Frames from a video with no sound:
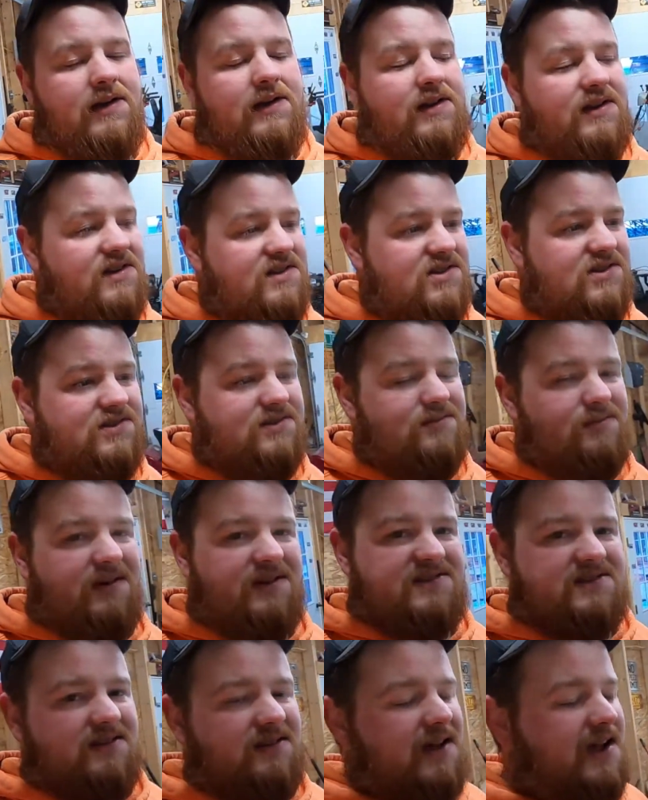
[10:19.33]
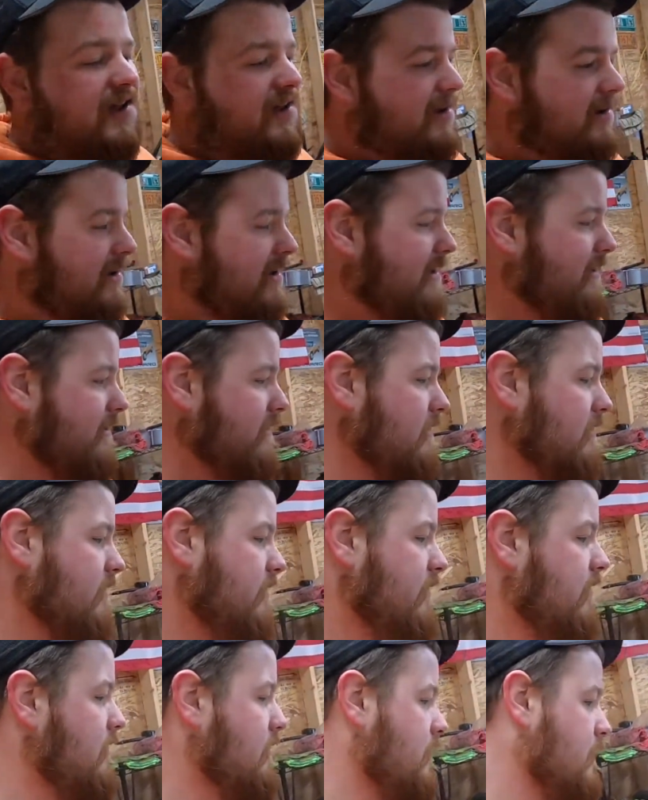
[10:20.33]
It just wasn't liking it.
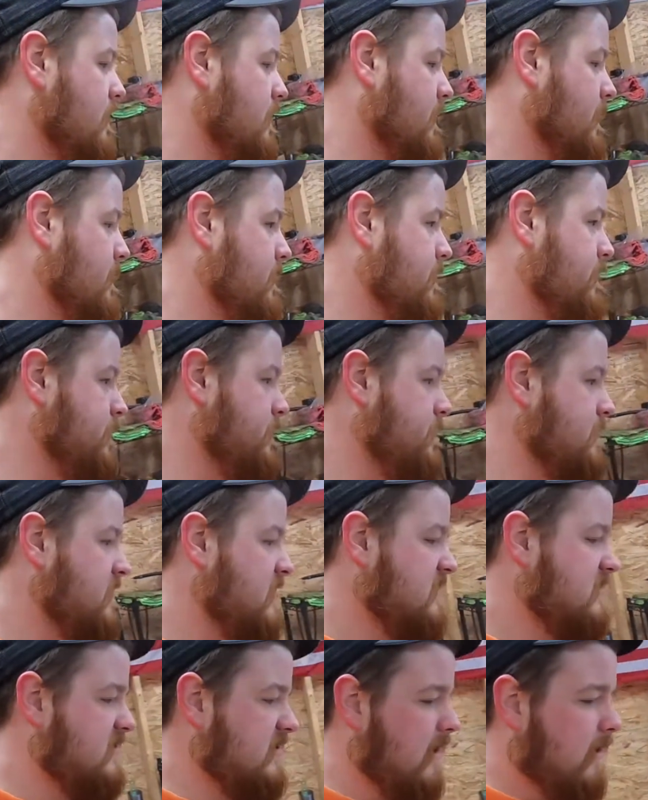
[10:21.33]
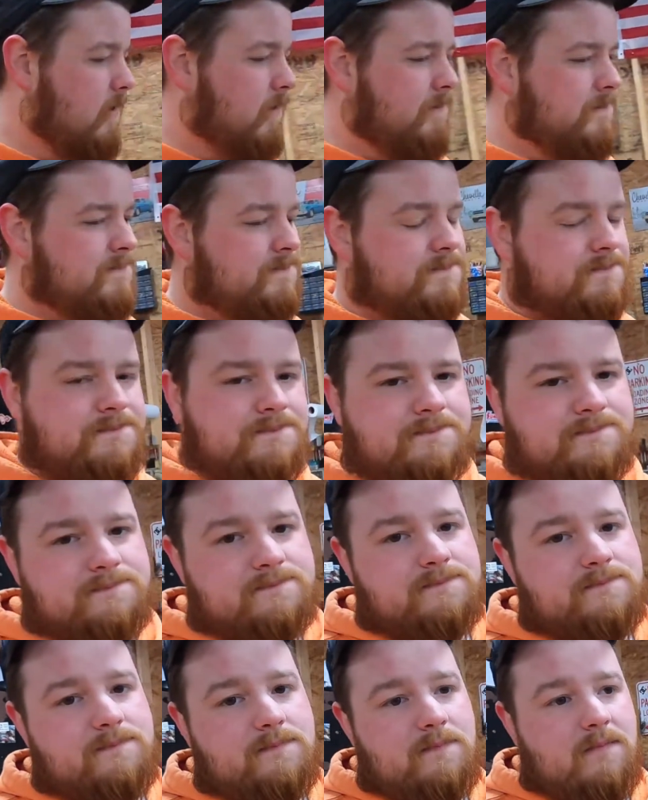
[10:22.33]
So
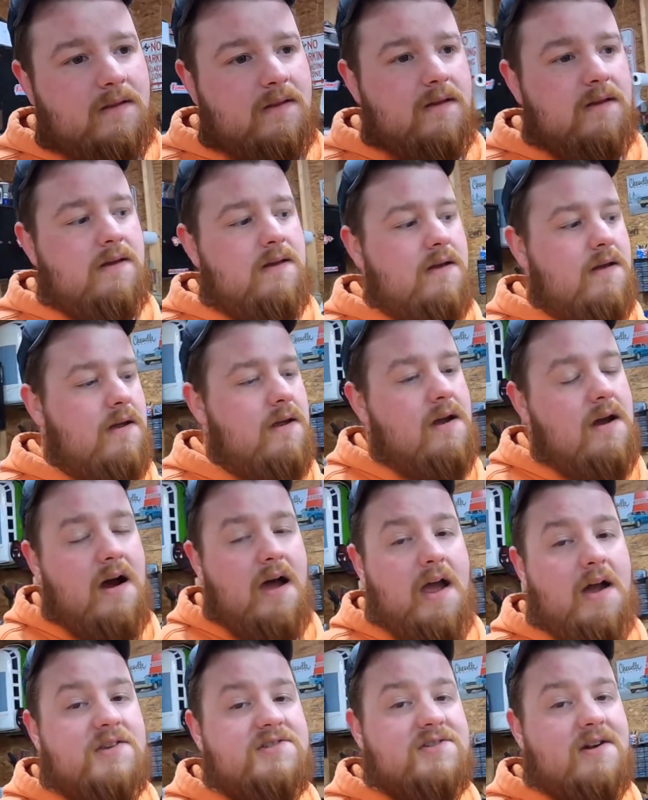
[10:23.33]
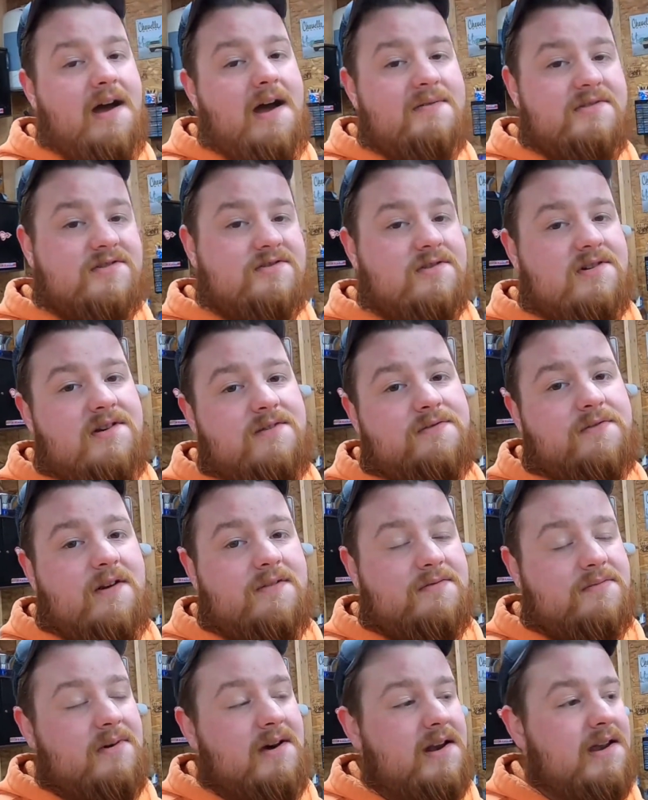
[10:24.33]
I also have a treat for
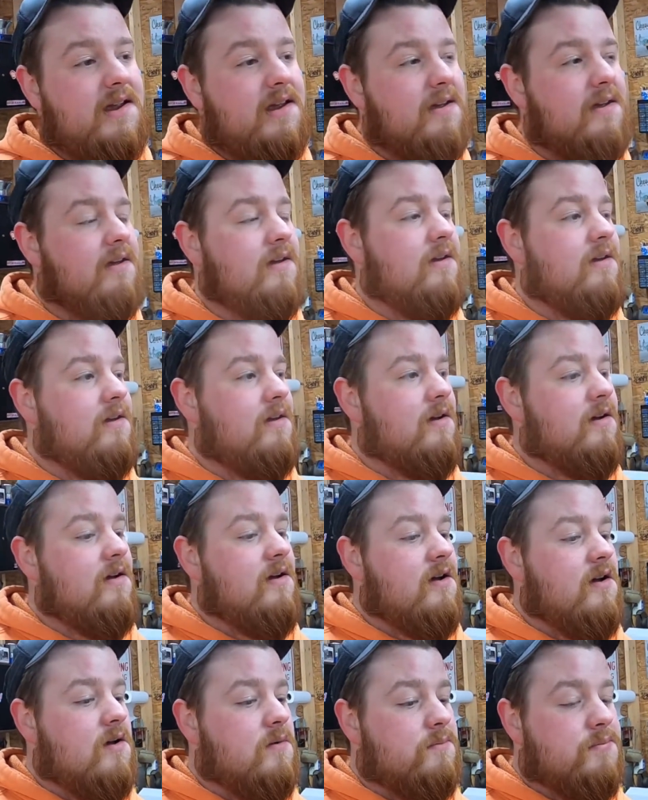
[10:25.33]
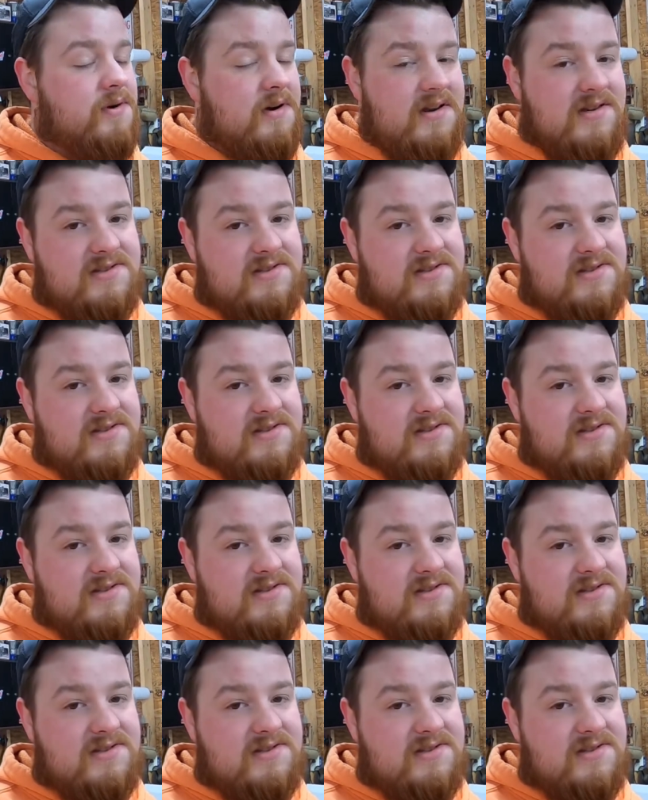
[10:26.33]
everybody. Pretty